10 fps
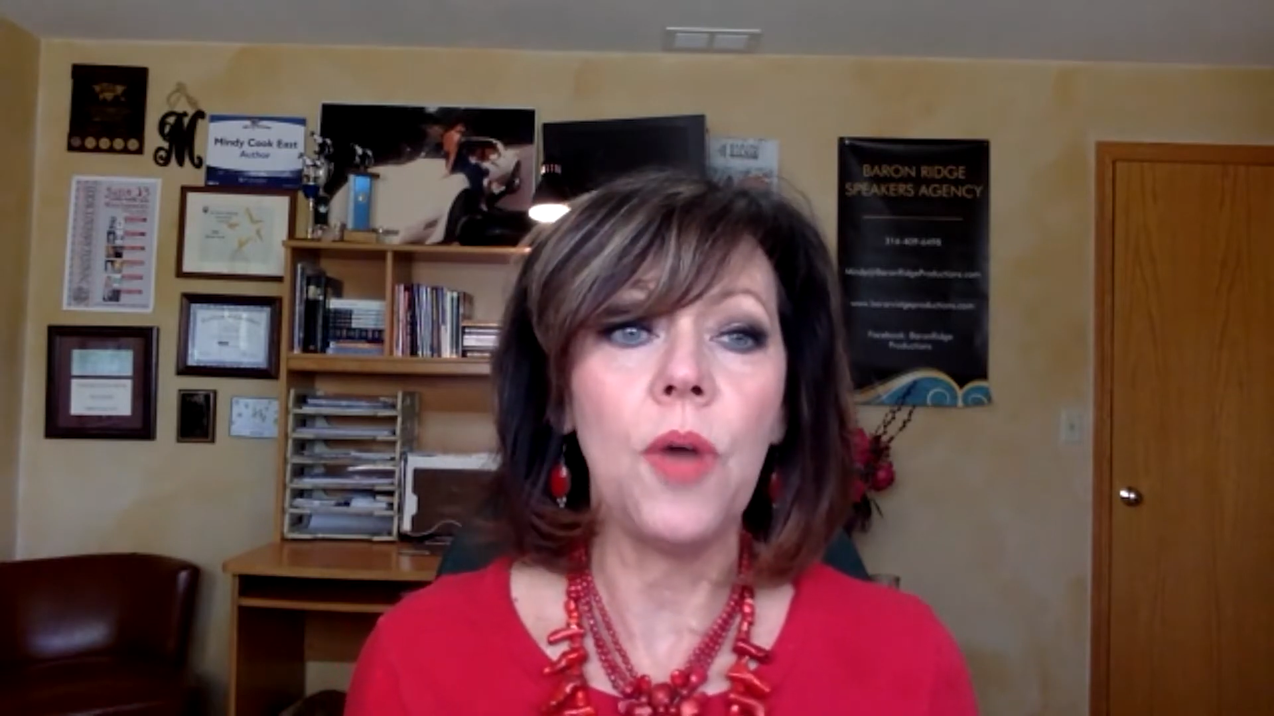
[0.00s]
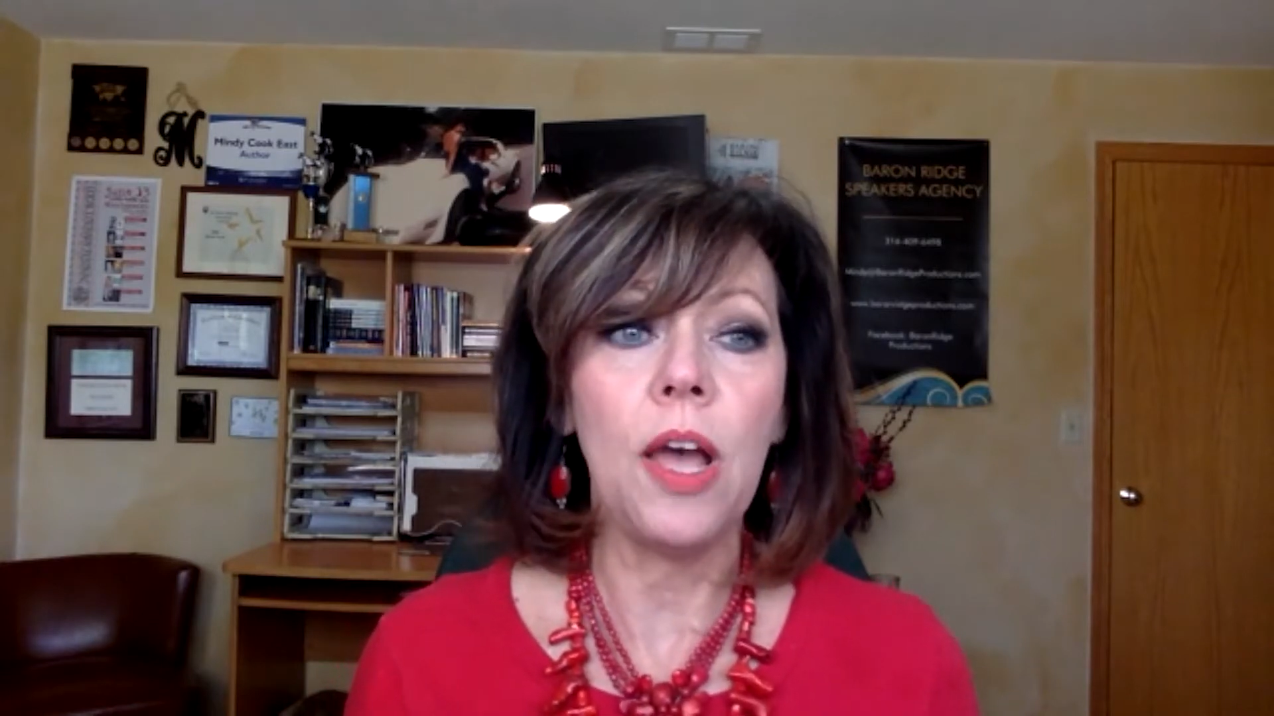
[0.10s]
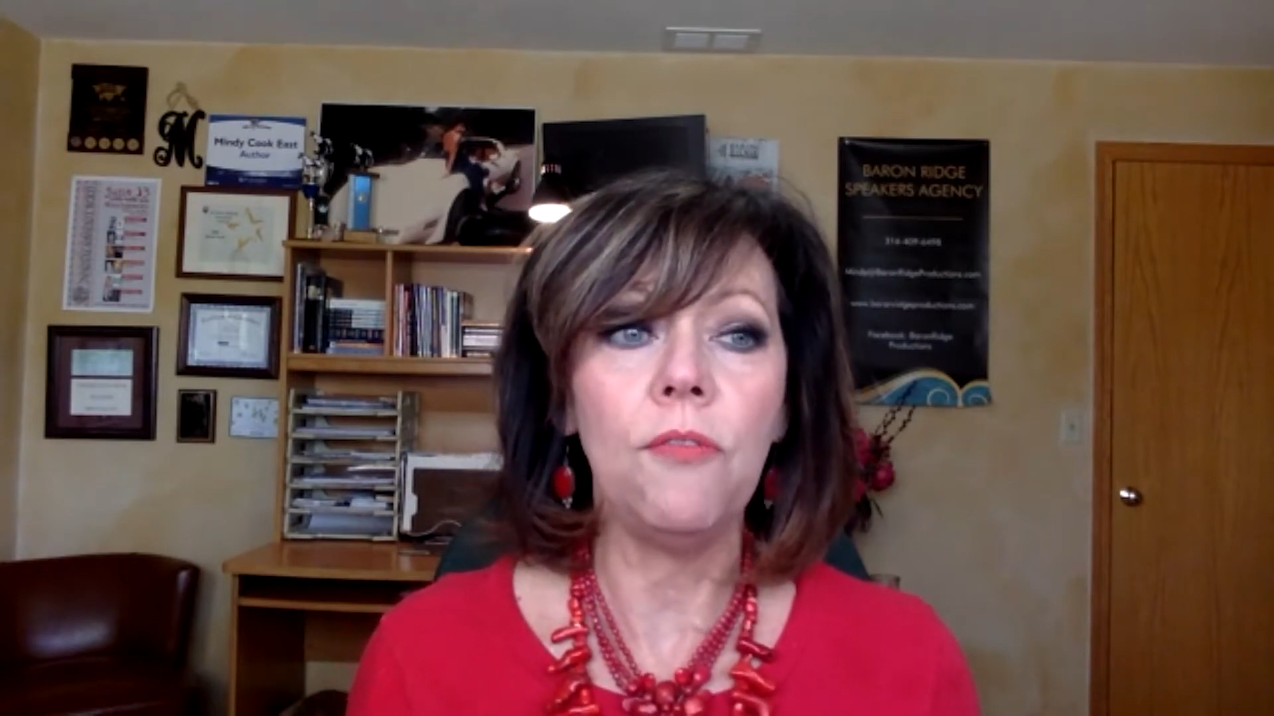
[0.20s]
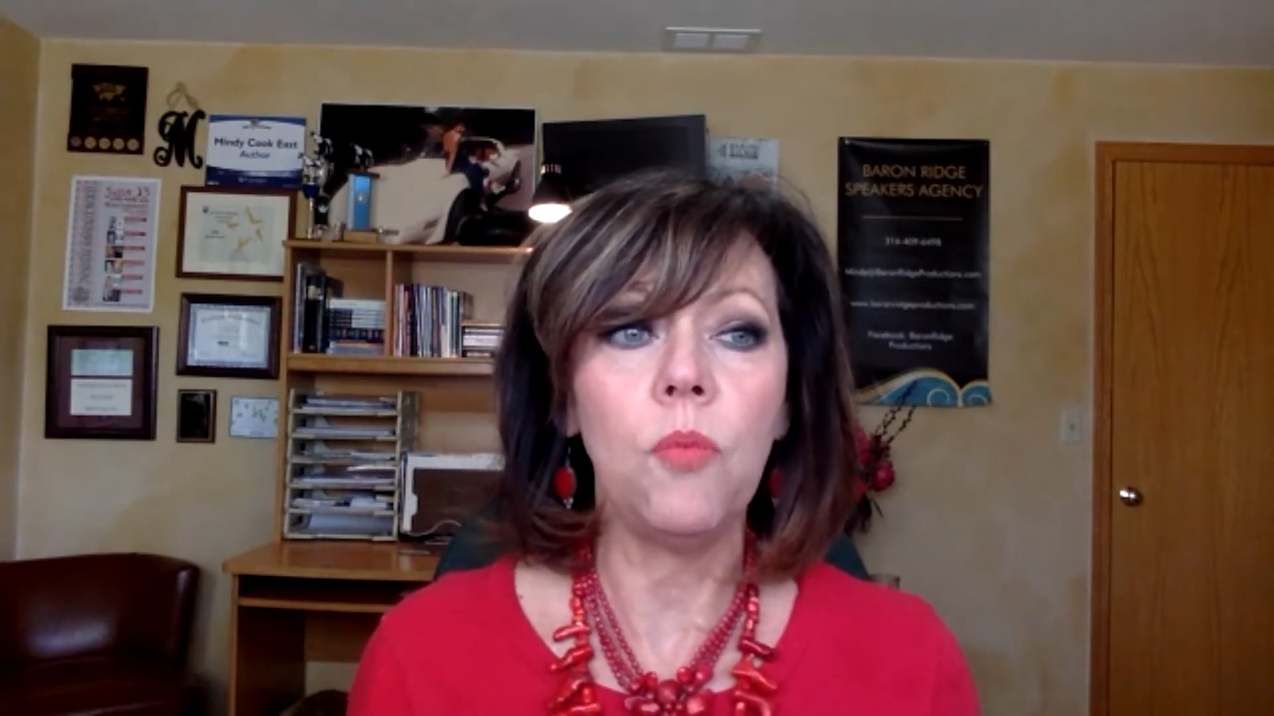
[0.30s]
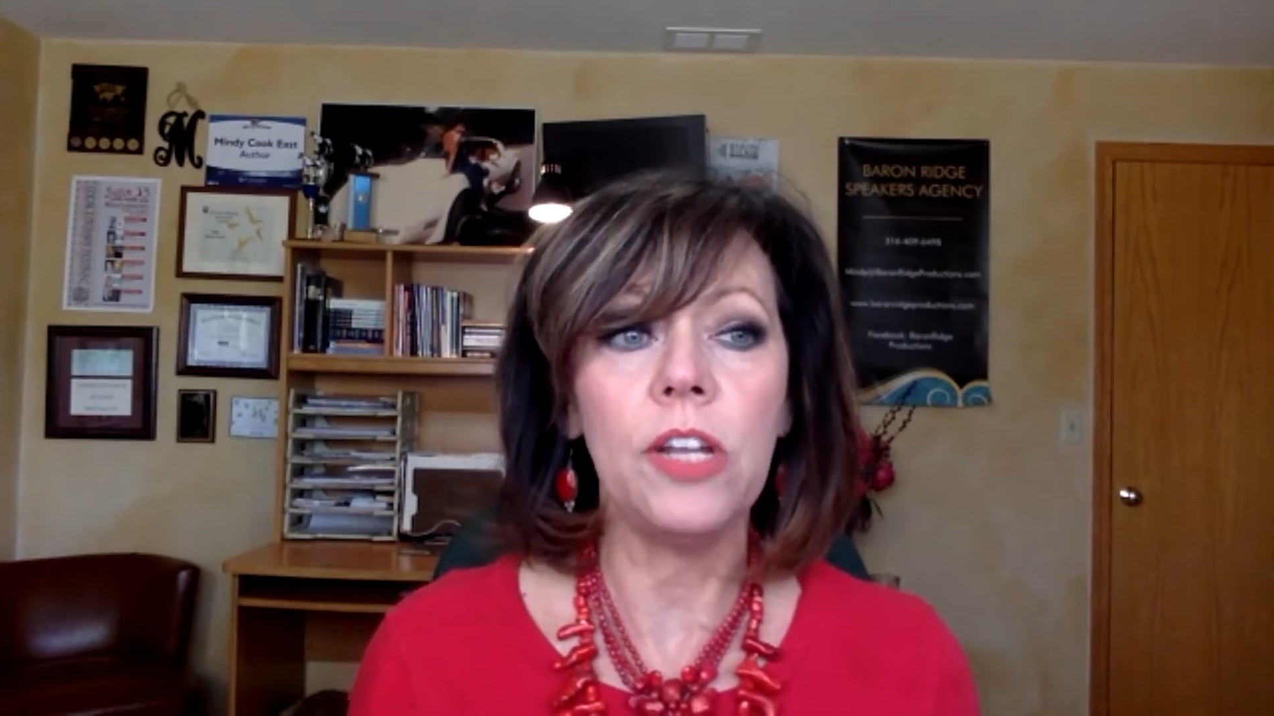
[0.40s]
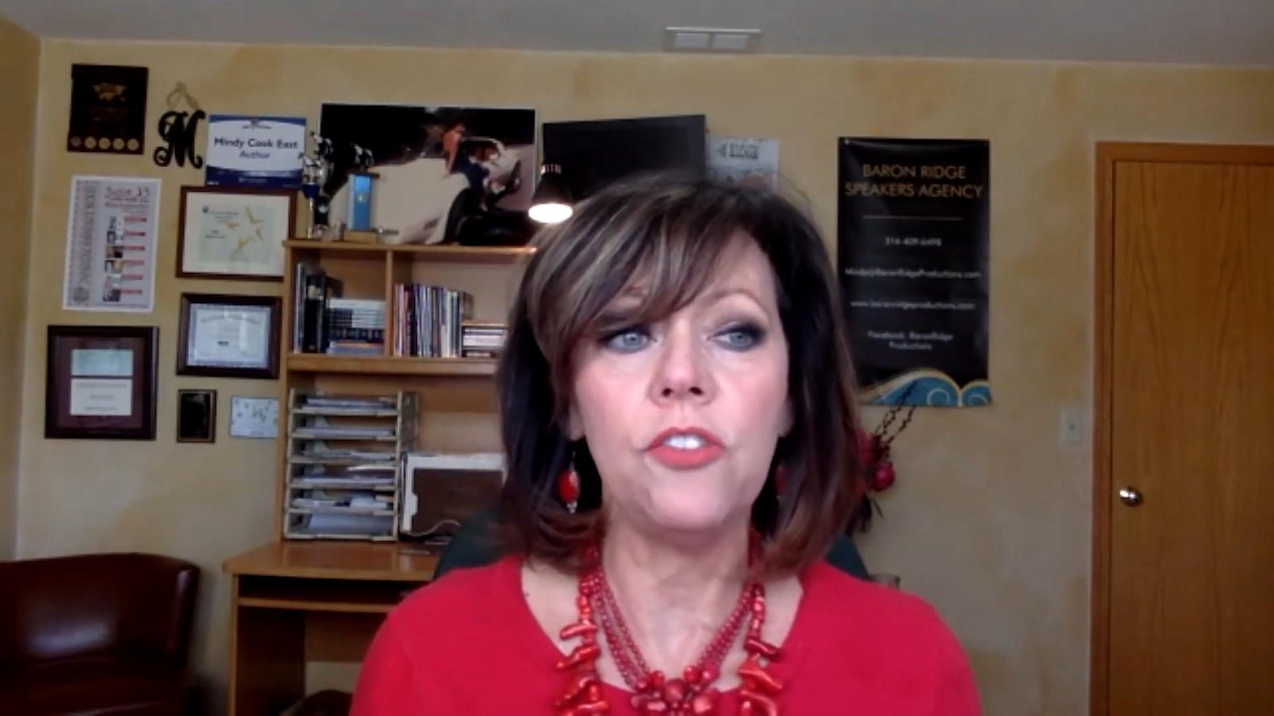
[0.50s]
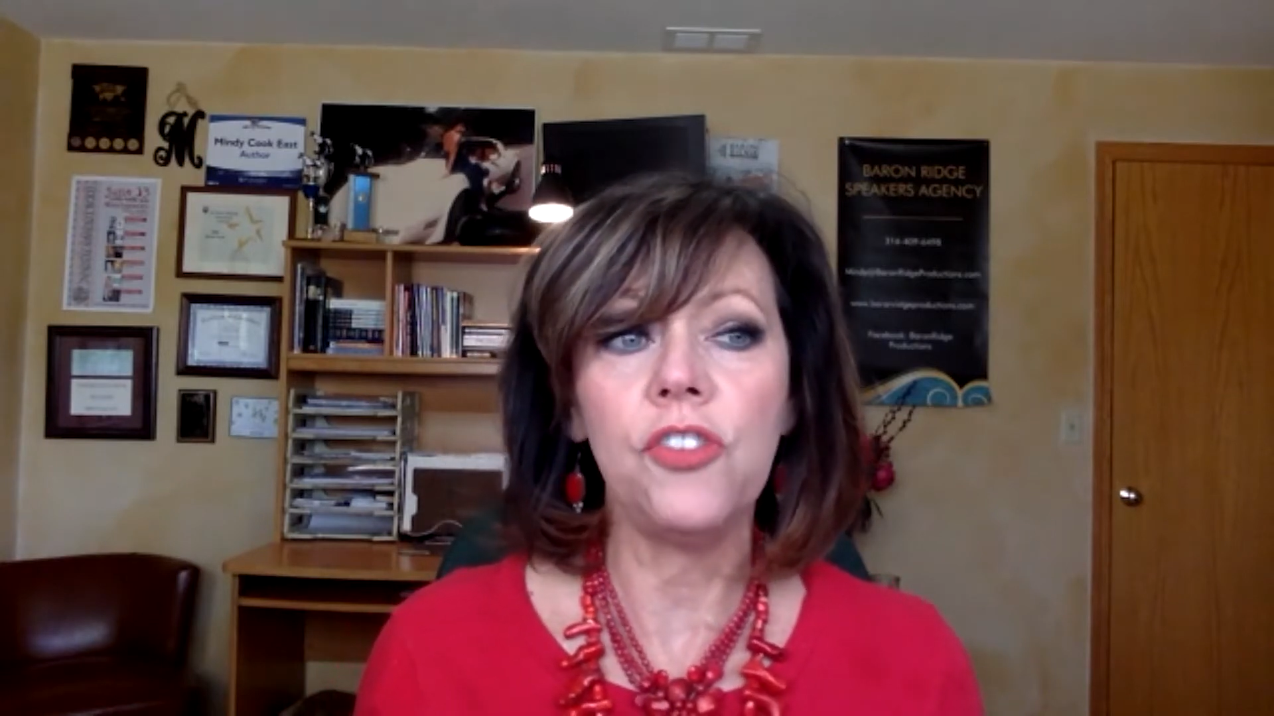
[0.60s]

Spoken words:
of would